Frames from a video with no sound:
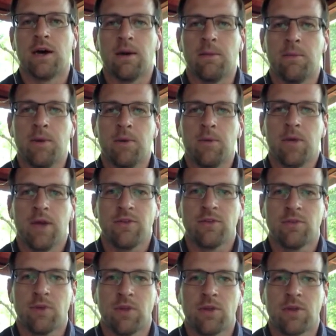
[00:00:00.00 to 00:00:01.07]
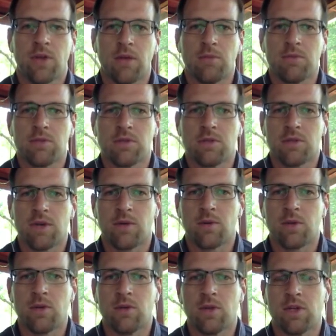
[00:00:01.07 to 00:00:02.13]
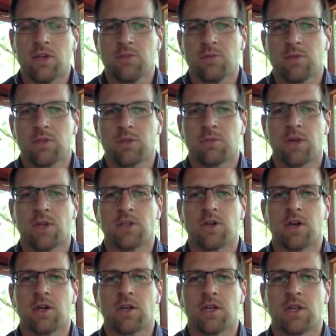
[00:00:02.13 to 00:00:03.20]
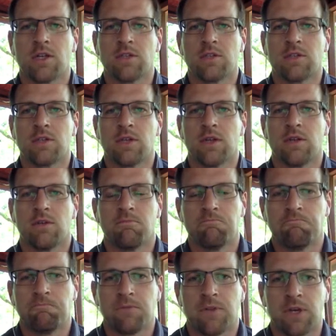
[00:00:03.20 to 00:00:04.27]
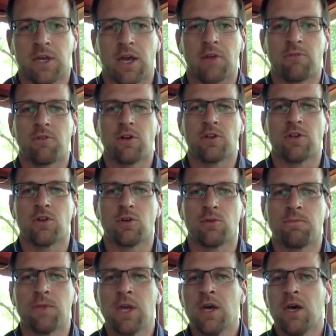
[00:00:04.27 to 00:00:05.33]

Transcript: But we have some other games that we do that just puts pressure on kids, and they're kind of fun to do.